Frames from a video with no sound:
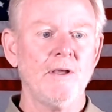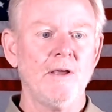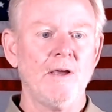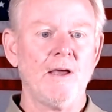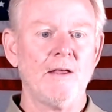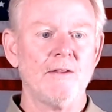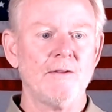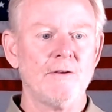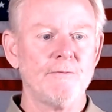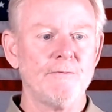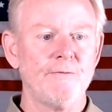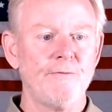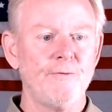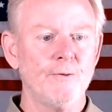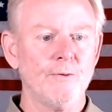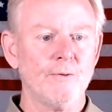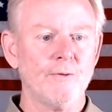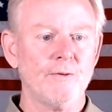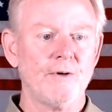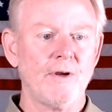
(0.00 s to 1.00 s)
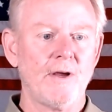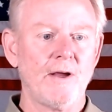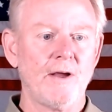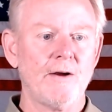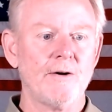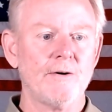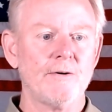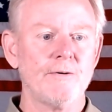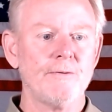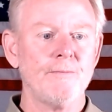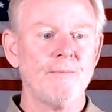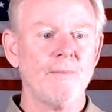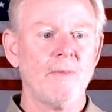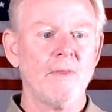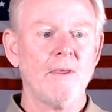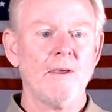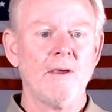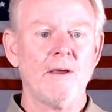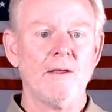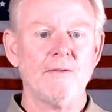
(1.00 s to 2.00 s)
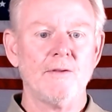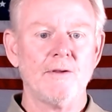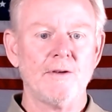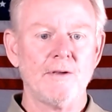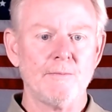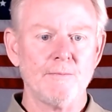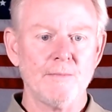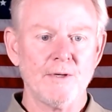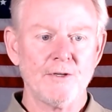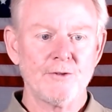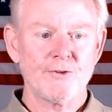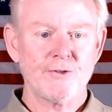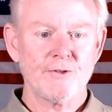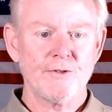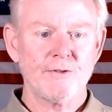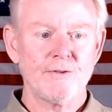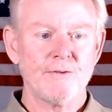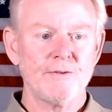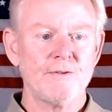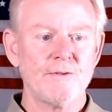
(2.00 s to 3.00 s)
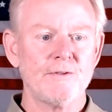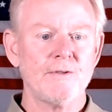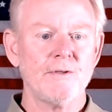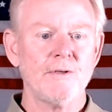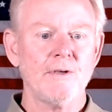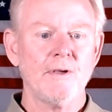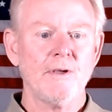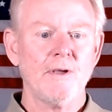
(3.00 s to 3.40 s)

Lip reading: and then fuel and air, and then emissions,